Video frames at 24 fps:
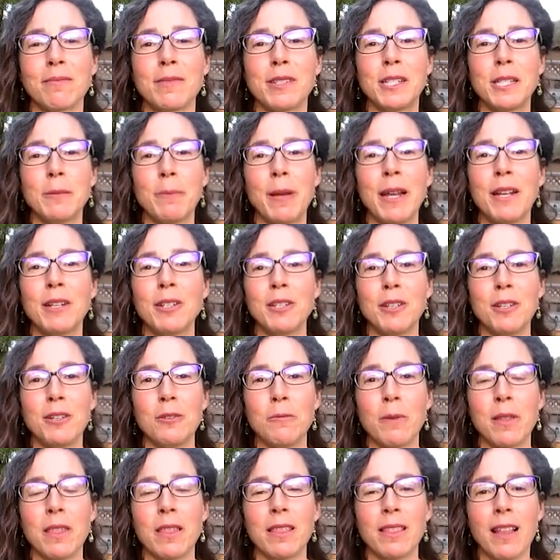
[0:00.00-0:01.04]
speak to
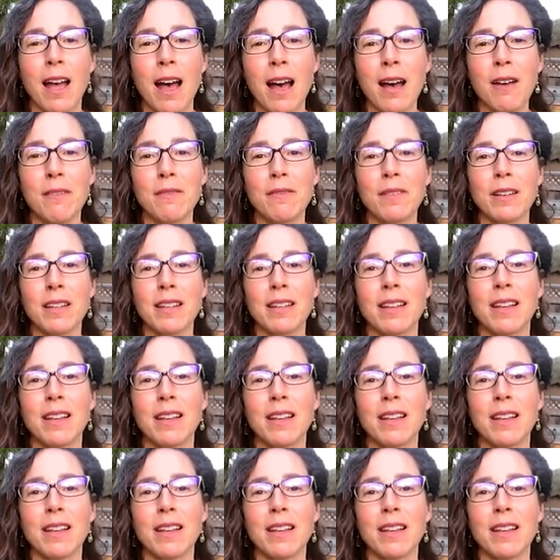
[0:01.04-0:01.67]
you with love